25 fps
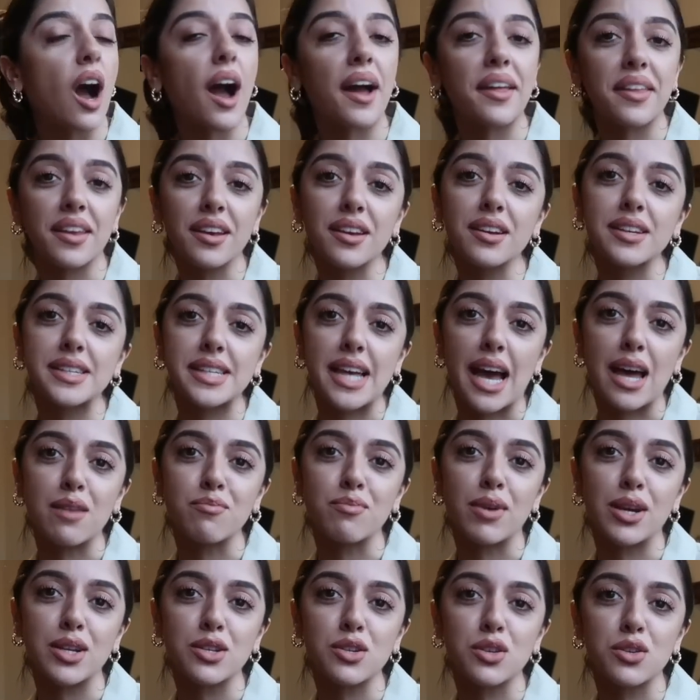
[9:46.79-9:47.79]
I think because I
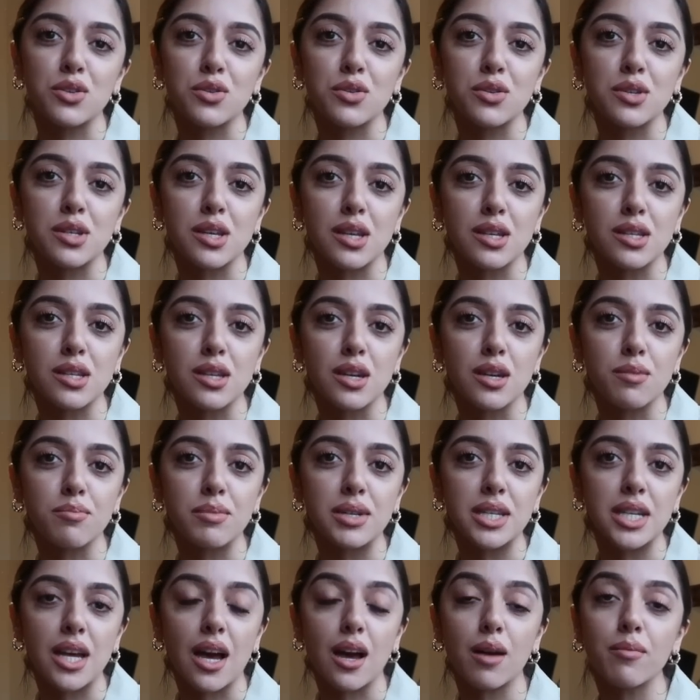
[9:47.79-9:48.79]
had McDonald's, it slowed
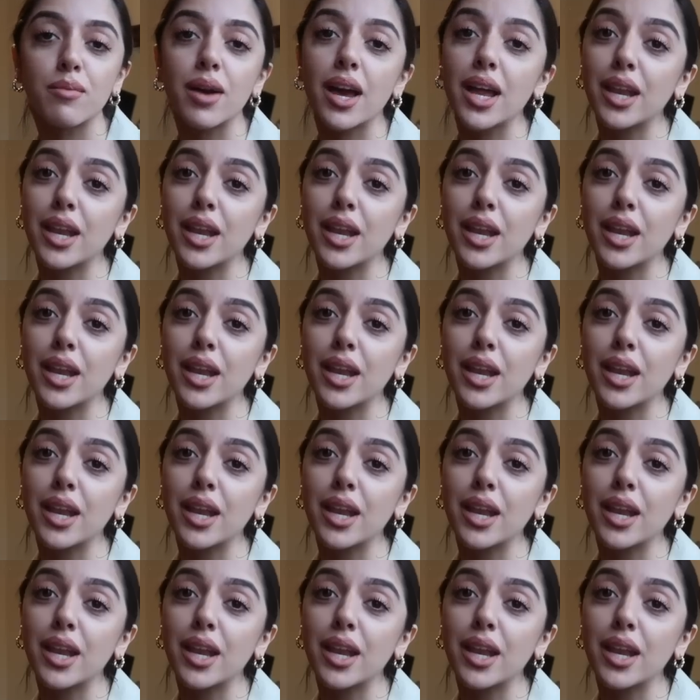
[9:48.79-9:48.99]
me down.